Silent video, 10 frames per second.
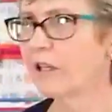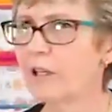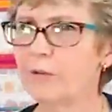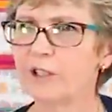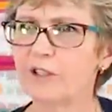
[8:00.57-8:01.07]

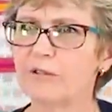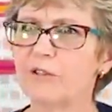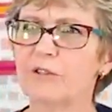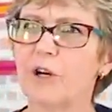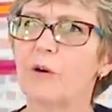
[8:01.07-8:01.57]
Glo, would you
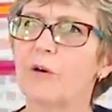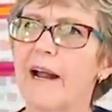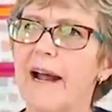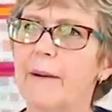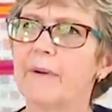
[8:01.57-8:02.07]
go
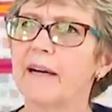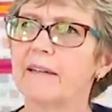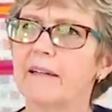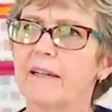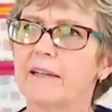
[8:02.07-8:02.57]
grab
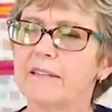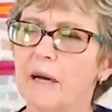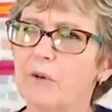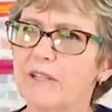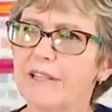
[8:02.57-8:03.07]
a
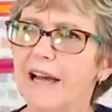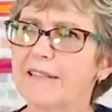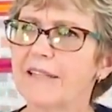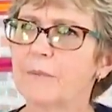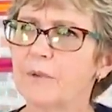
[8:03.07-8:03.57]
double
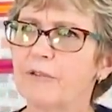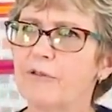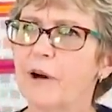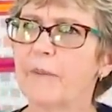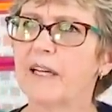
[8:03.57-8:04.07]
slide zipper
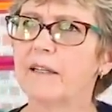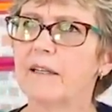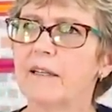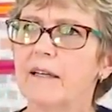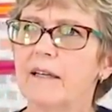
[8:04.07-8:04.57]
for me,
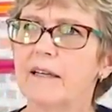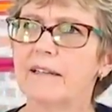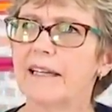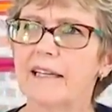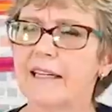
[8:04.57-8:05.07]

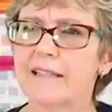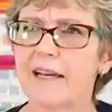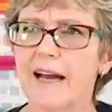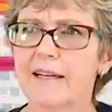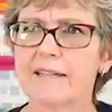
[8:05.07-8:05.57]
any
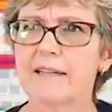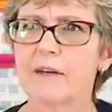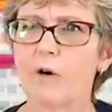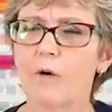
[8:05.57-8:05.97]
size?